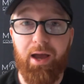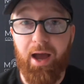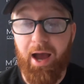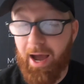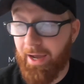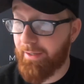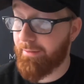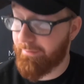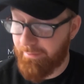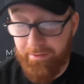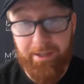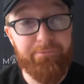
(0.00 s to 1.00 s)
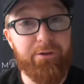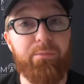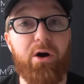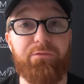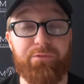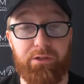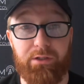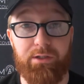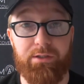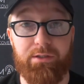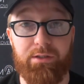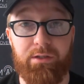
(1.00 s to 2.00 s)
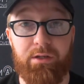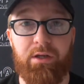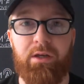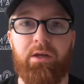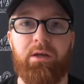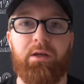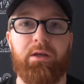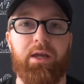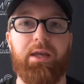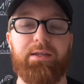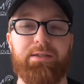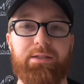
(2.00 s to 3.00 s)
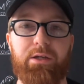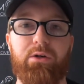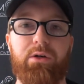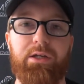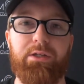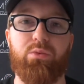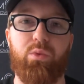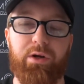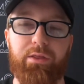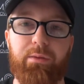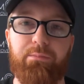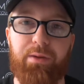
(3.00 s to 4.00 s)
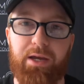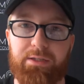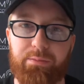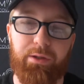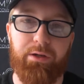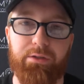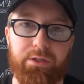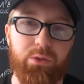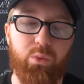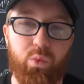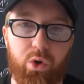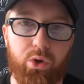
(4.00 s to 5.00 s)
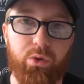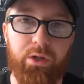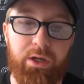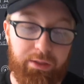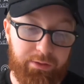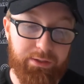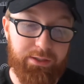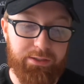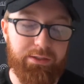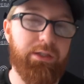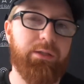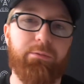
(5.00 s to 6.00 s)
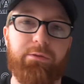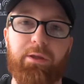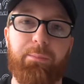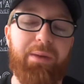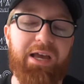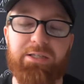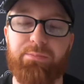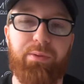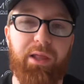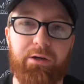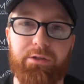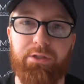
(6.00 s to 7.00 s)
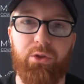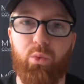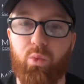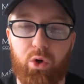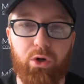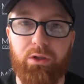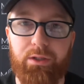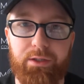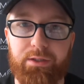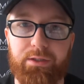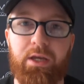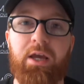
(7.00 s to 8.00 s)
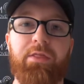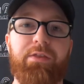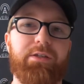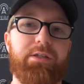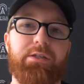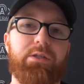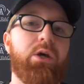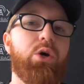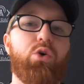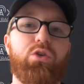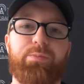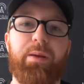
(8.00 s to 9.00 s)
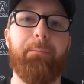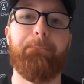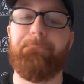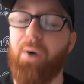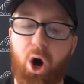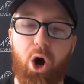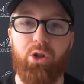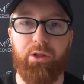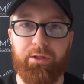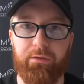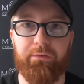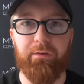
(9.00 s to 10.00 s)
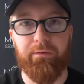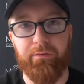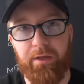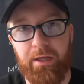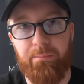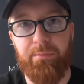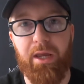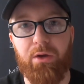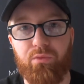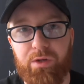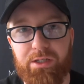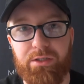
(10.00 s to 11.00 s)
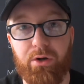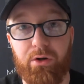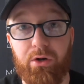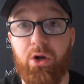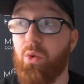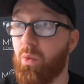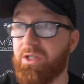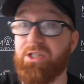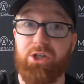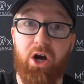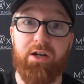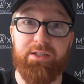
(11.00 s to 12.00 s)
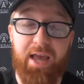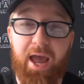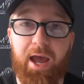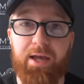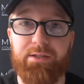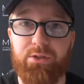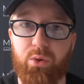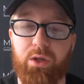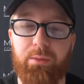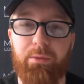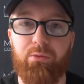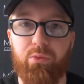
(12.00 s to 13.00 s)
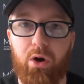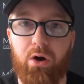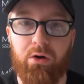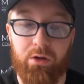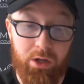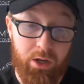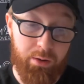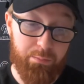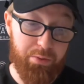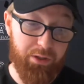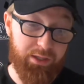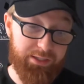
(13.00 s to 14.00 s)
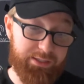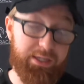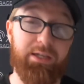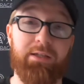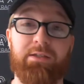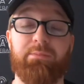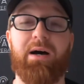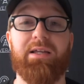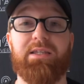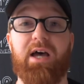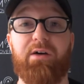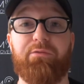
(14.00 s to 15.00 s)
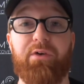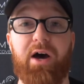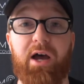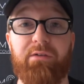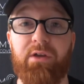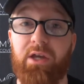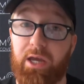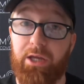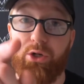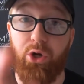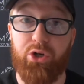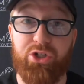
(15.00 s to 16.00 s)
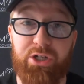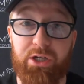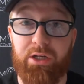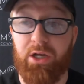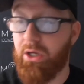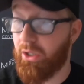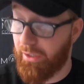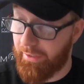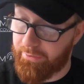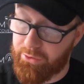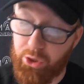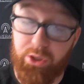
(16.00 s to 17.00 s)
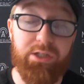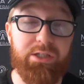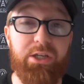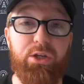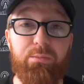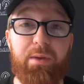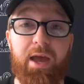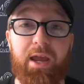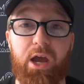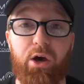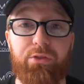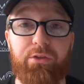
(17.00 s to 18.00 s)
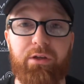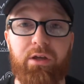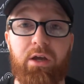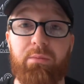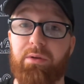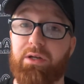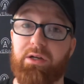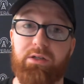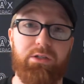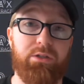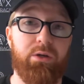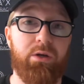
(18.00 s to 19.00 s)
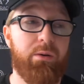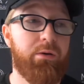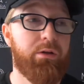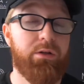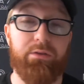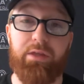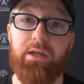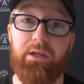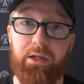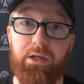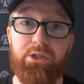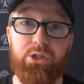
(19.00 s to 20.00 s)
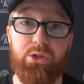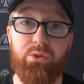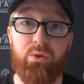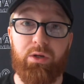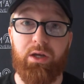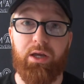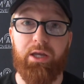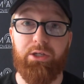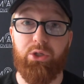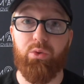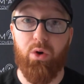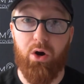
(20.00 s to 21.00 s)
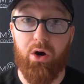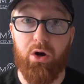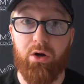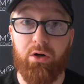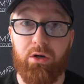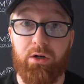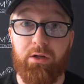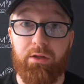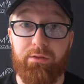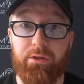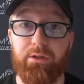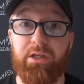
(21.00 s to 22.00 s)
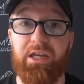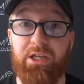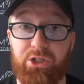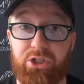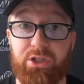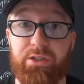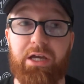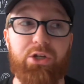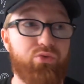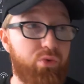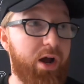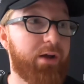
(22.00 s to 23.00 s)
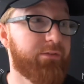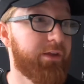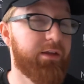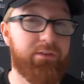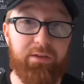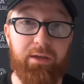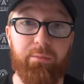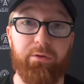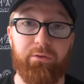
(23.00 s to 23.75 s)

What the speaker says: I left him off the list. He still is one of the best players in the world. This isn't the best players in the world list. This is who's been balling since the NBA restart, which Giannis has. Don't get me wrong. But let's get into my top 5. And Nurchik, it's good to see you back healthy because they needed you, and you are the engine that drives that team